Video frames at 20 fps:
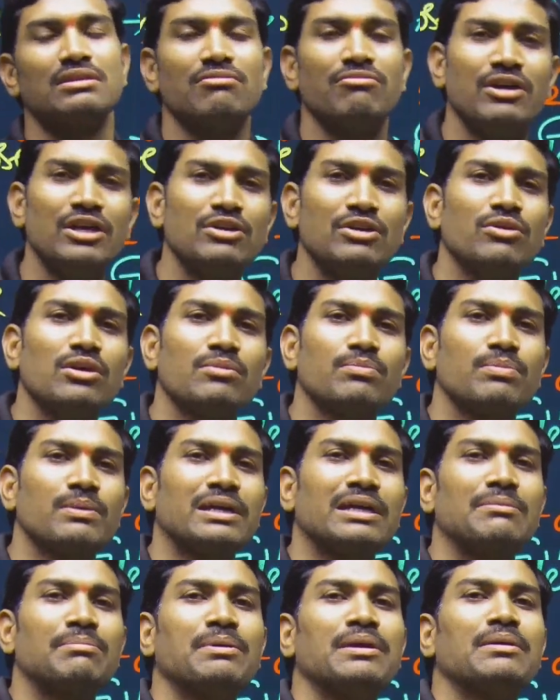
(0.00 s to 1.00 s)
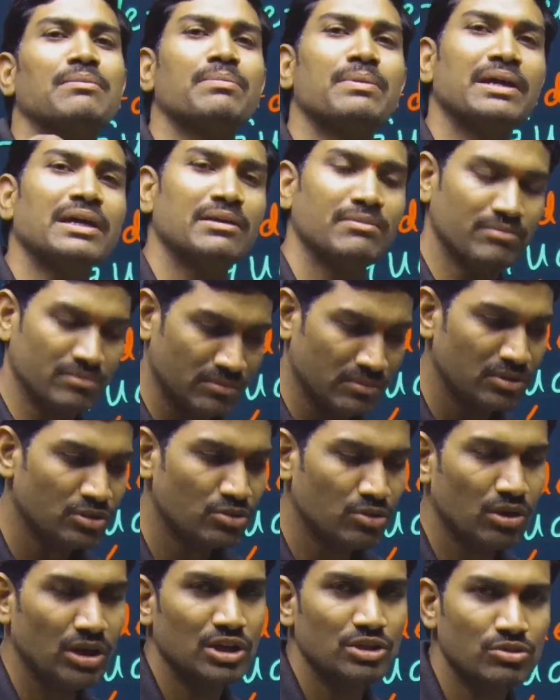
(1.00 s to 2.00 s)
Why you are keeping prime?
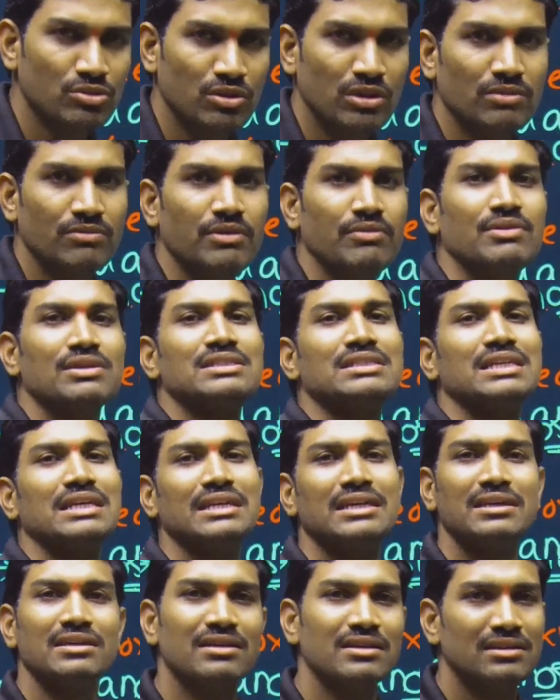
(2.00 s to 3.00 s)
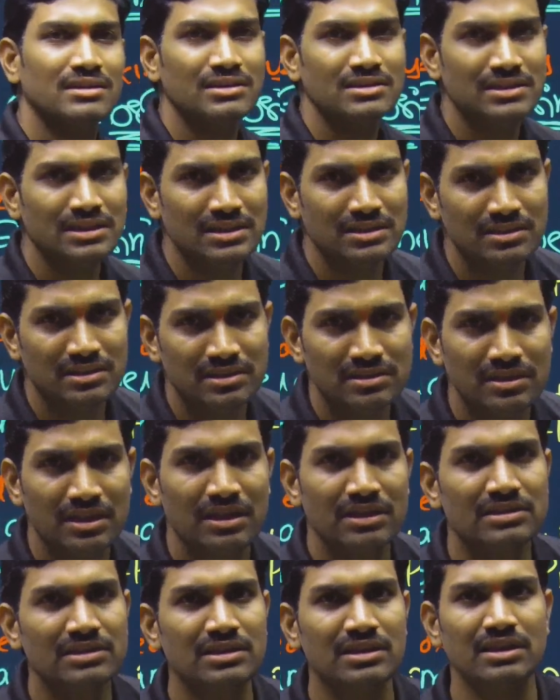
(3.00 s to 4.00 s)
Slowly we will study under the structures.
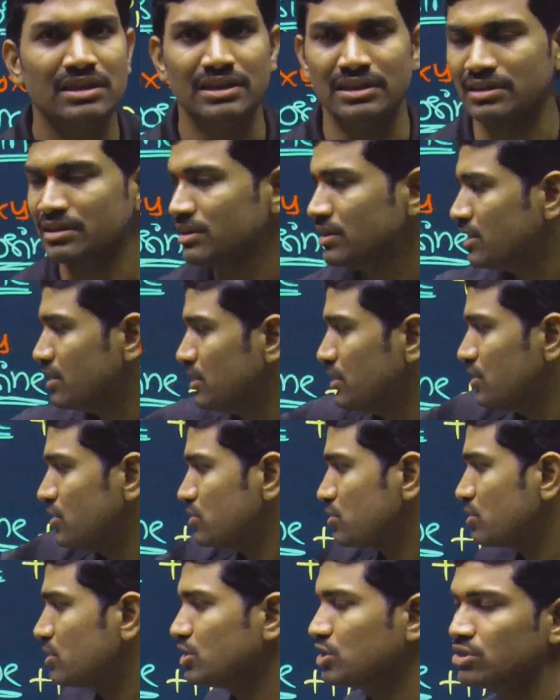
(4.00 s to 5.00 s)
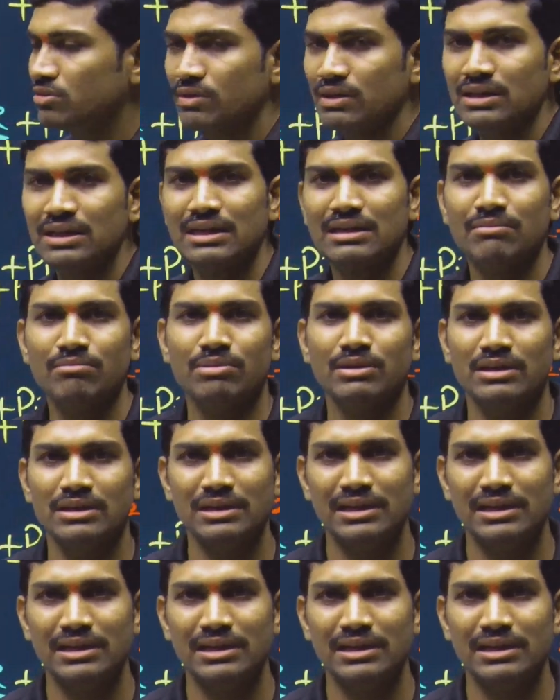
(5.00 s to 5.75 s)
Is it clear? So this is what the complete